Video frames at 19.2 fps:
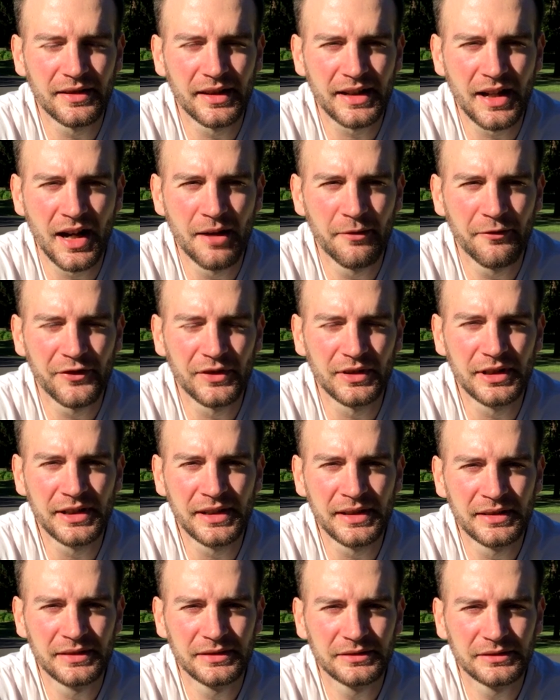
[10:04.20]
I can't
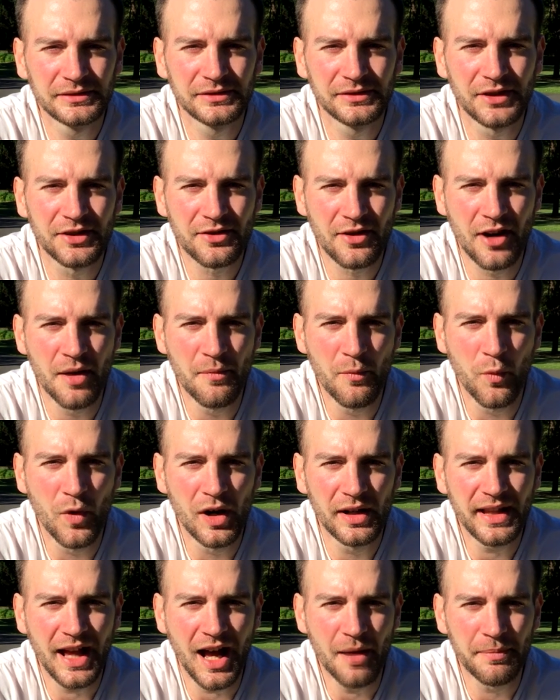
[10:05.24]
fully describe
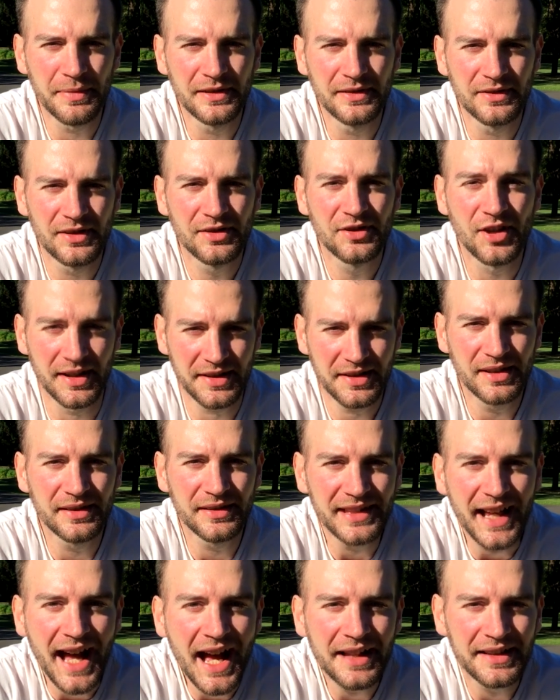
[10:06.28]
what happened just
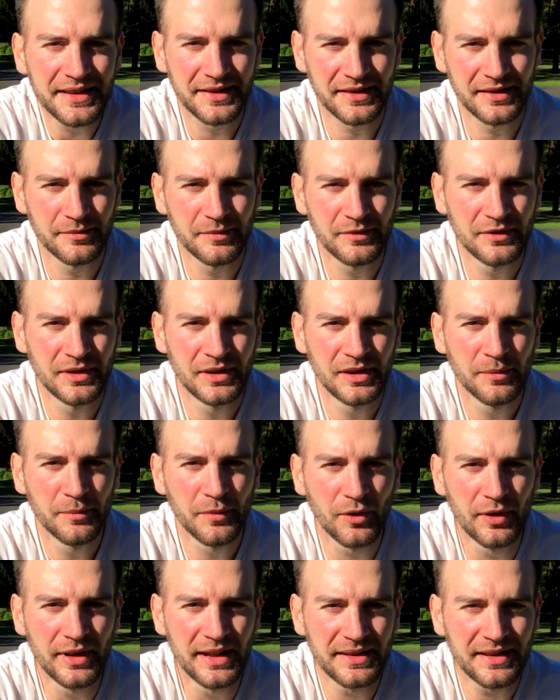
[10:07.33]
at that
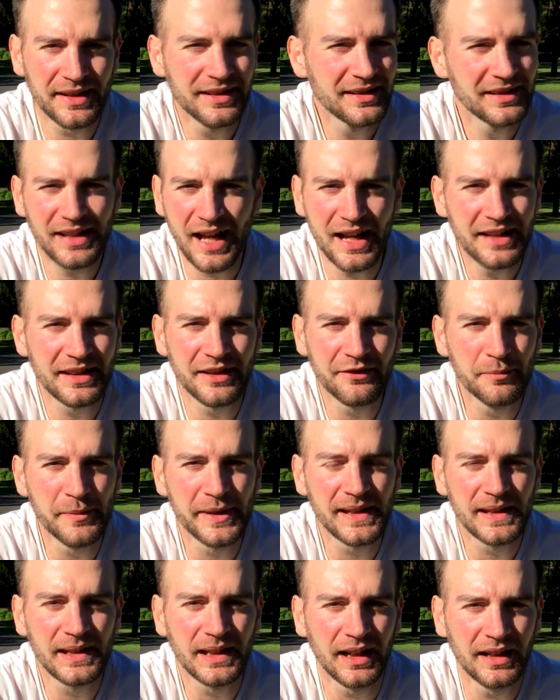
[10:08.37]
point, and it hadn't even
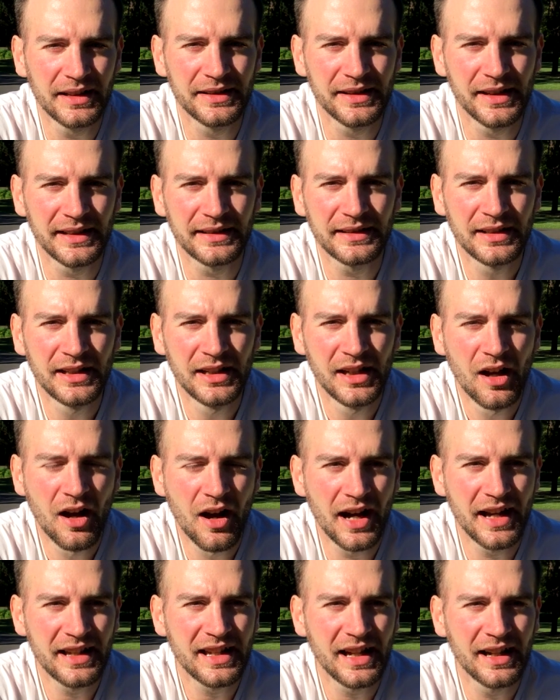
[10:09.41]
begun yet.
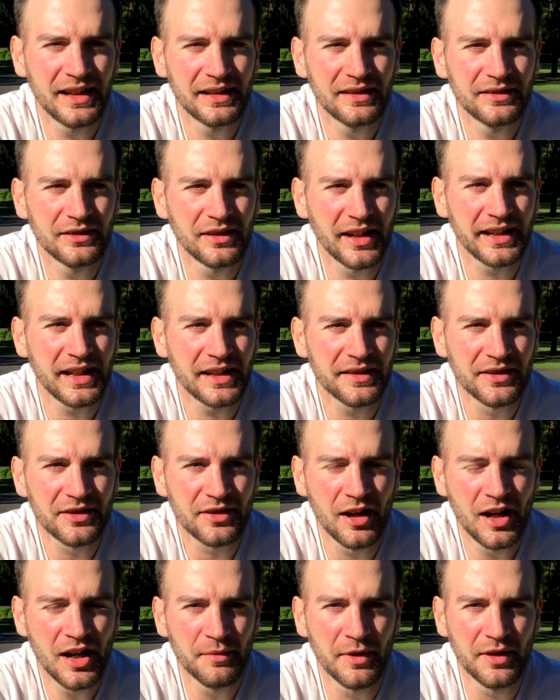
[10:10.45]
I can't, like, at the
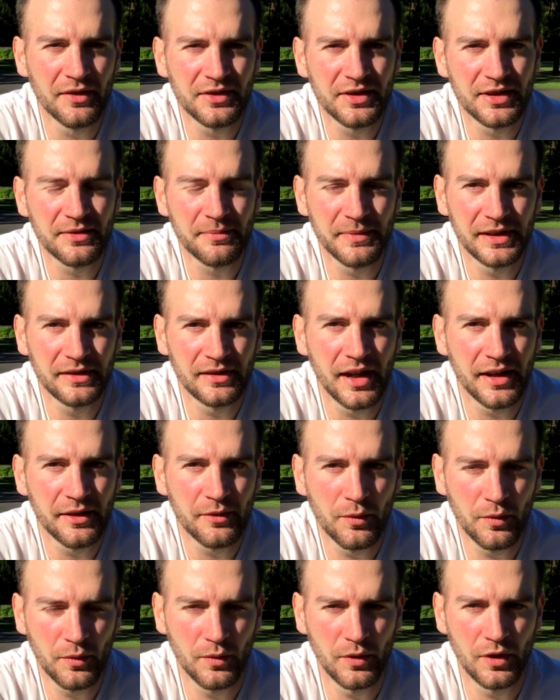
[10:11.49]
time, I was just being like,
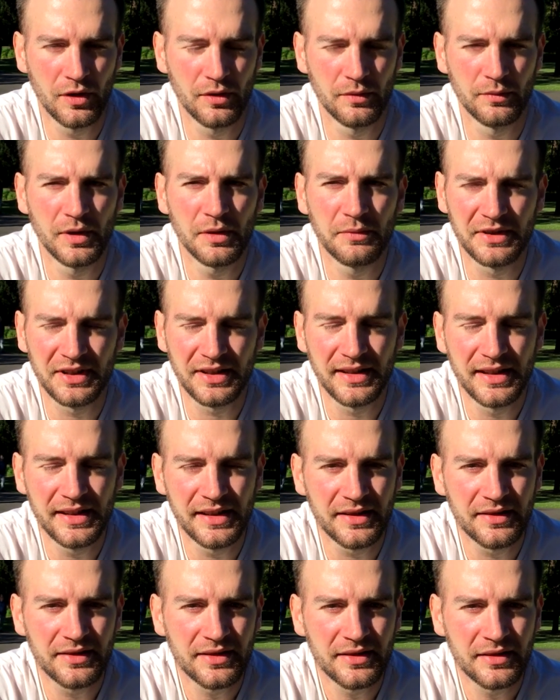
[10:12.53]
whoa, what was
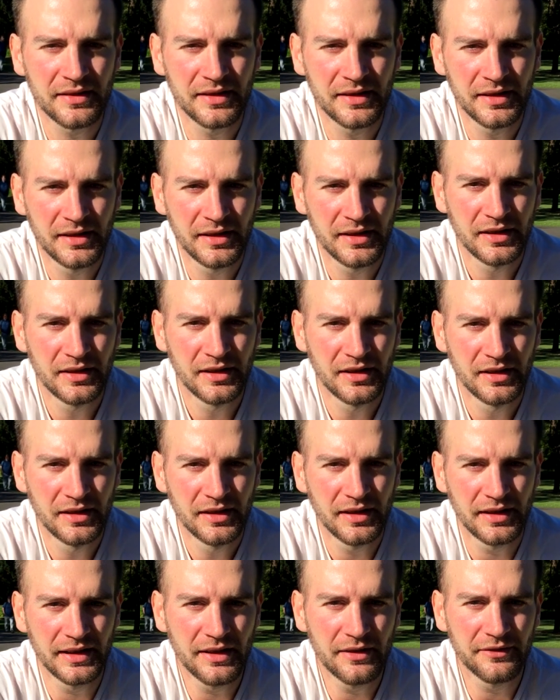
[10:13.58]
this?
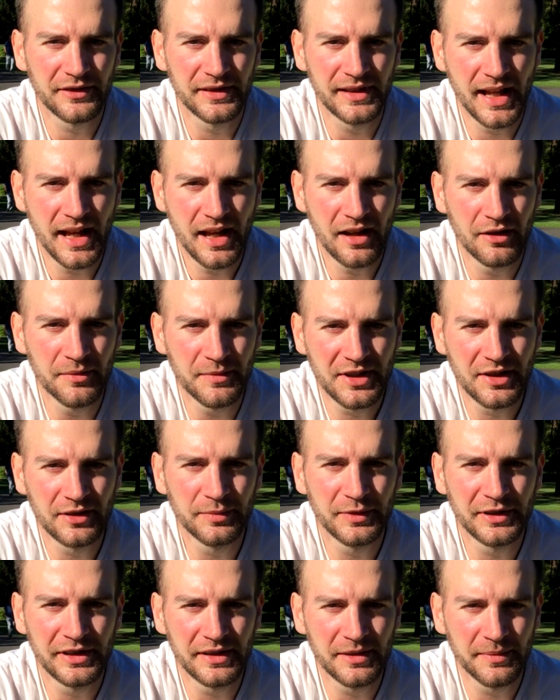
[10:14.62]
And even now, I'm still
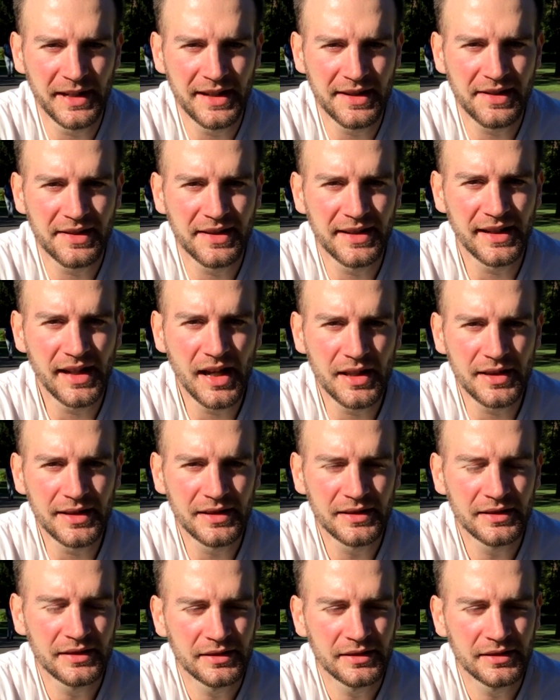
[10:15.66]
putting pieces together.